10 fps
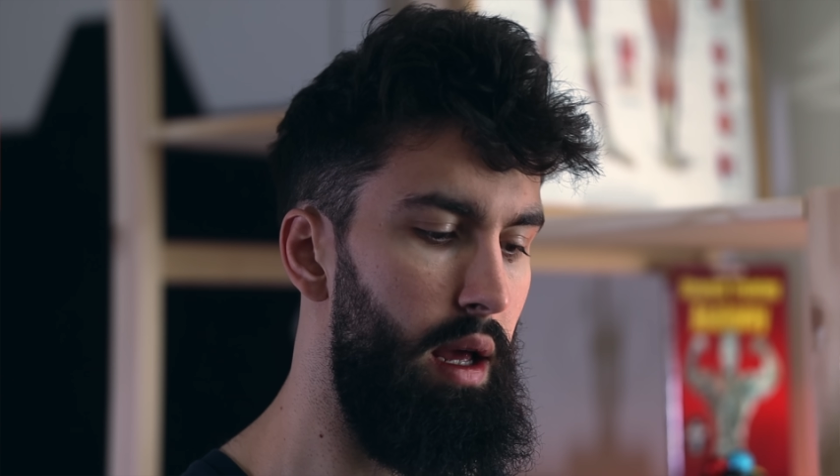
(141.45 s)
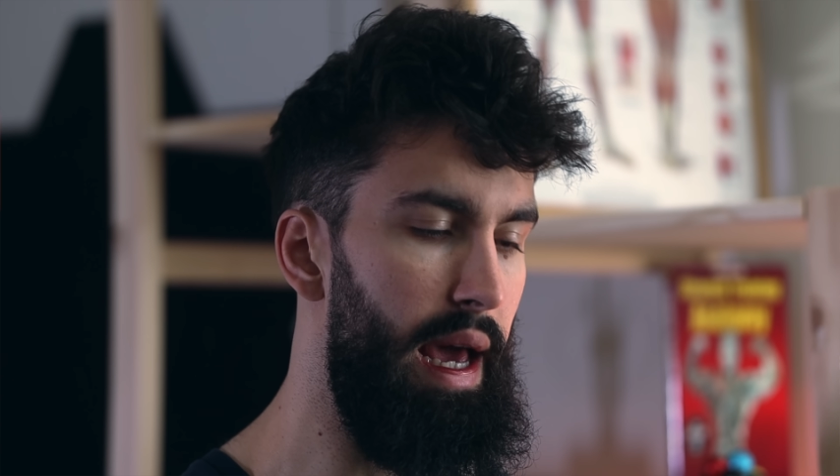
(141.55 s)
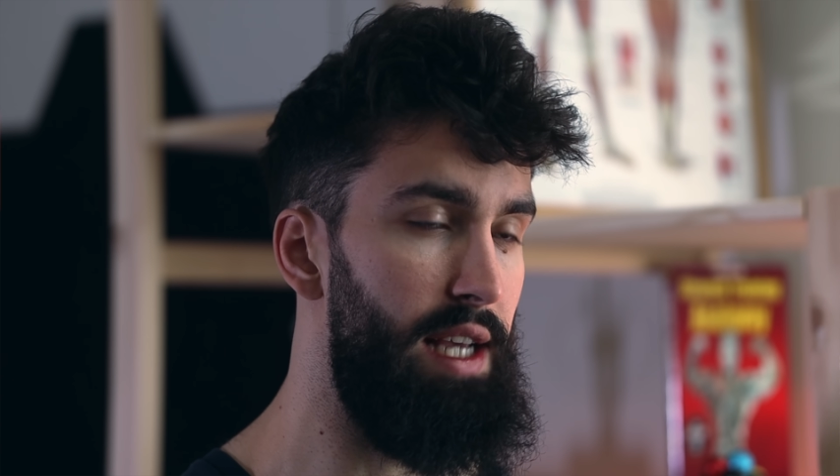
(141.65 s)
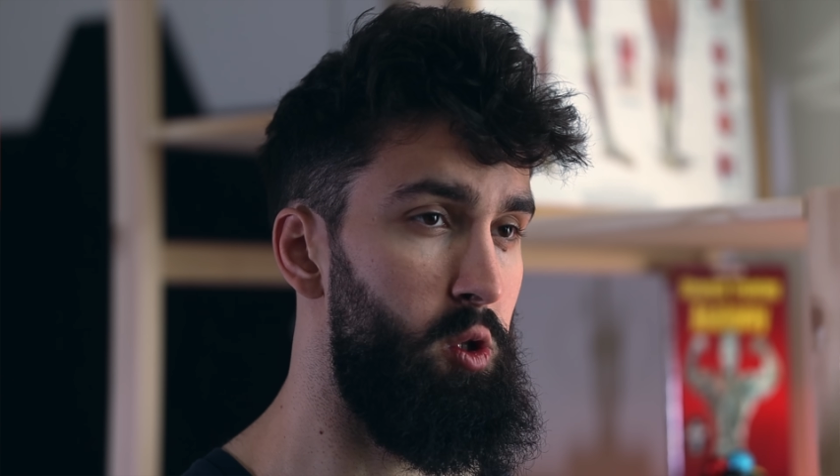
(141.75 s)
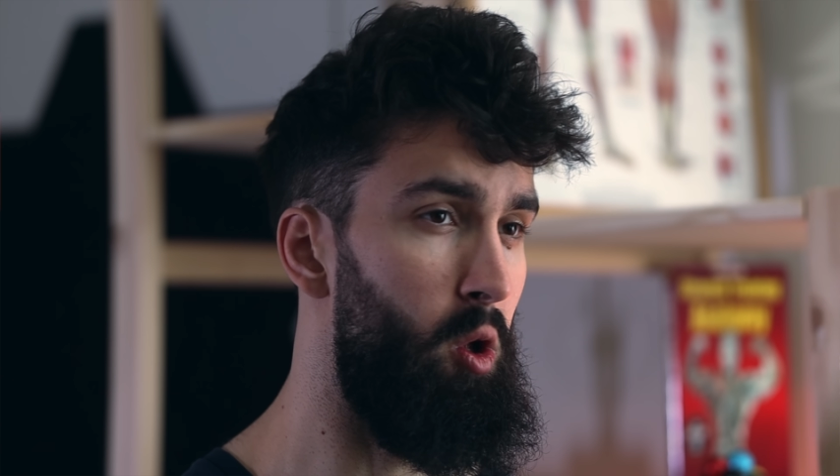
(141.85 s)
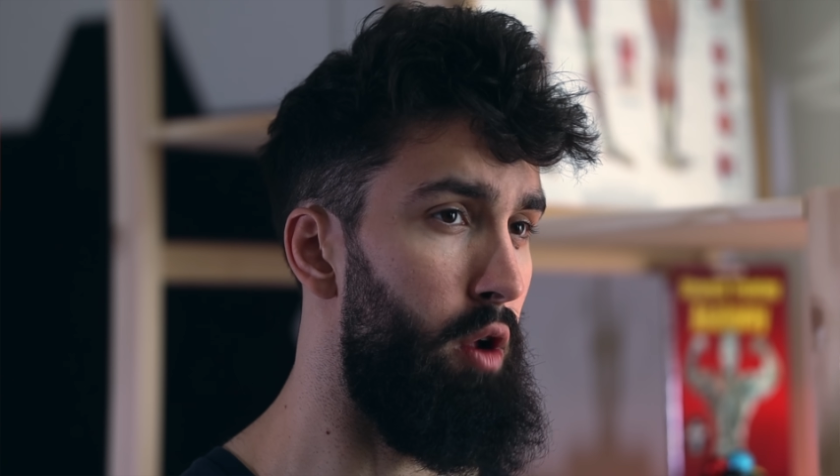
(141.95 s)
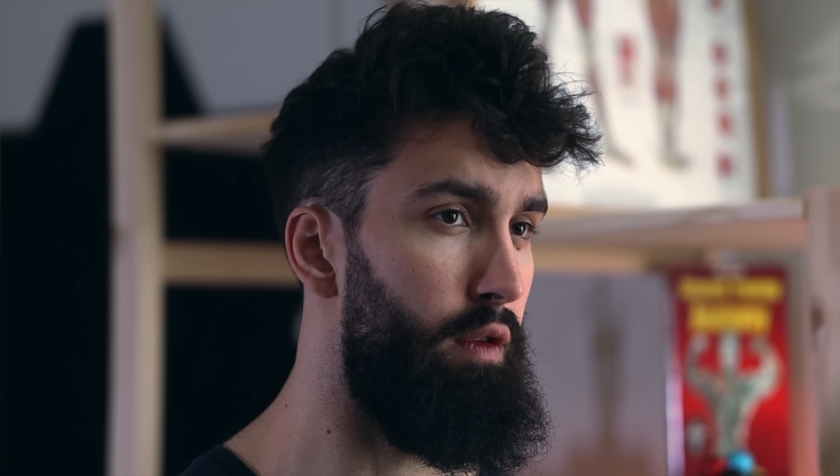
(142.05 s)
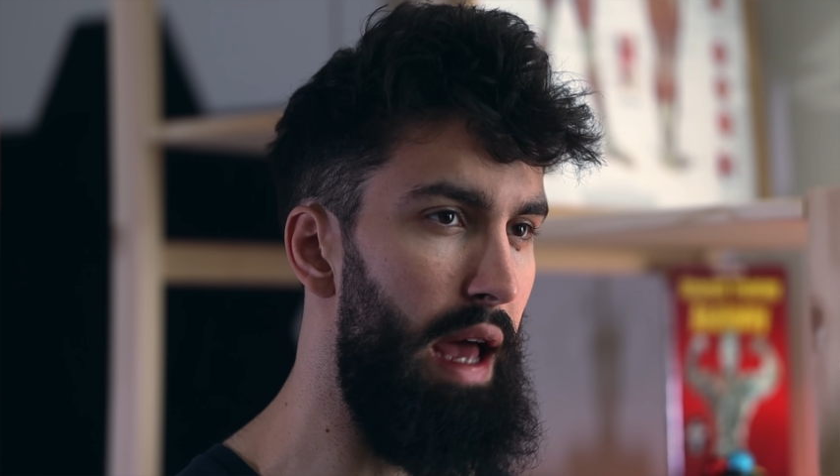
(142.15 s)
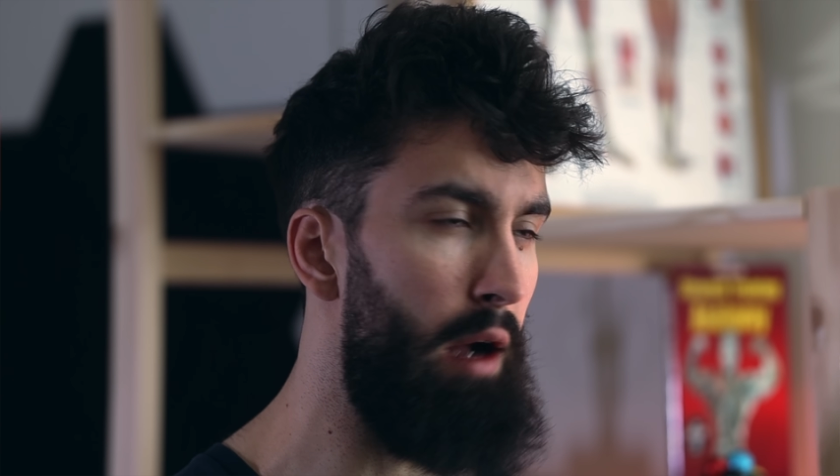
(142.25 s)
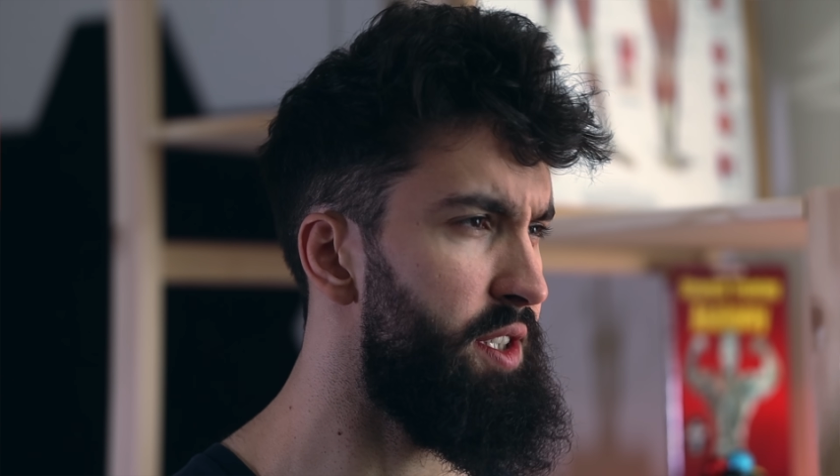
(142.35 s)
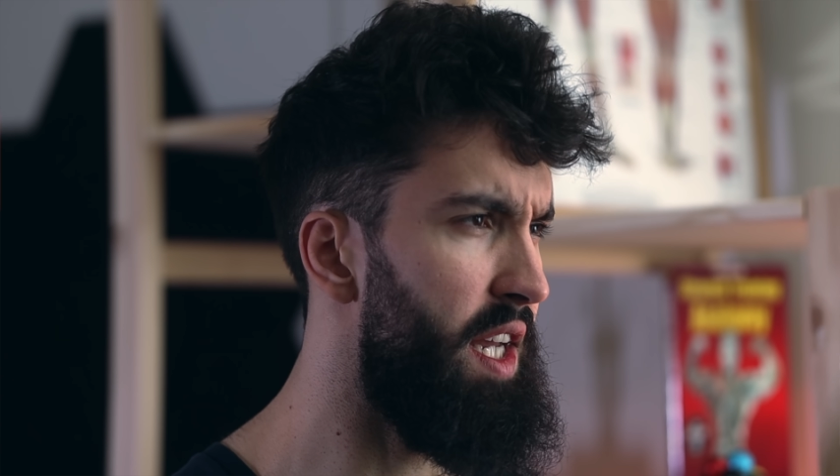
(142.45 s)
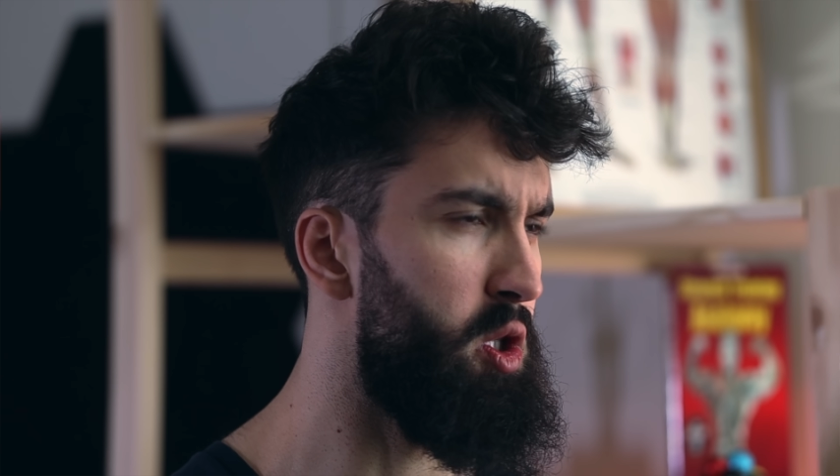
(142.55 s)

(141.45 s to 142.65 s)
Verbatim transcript: has a lot of outside